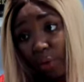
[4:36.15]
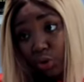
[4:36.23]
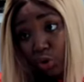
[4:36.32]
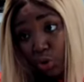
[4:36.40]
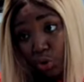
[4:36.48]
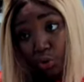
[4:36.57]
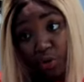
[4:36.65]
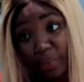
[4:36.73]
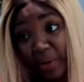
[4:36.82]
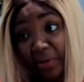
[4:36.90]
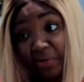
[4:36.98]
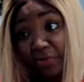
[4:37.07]
I want you to
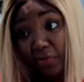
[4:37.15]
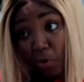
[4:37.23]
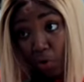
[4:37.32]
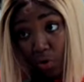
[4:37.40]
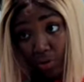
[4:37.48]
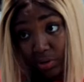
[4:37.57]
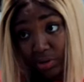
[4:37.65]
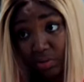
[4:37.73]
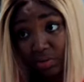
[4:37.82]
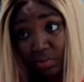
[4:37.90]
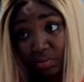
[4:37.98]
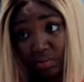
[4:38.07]
remain
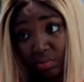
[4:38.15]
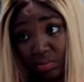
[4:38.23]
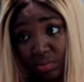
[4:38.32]
focused.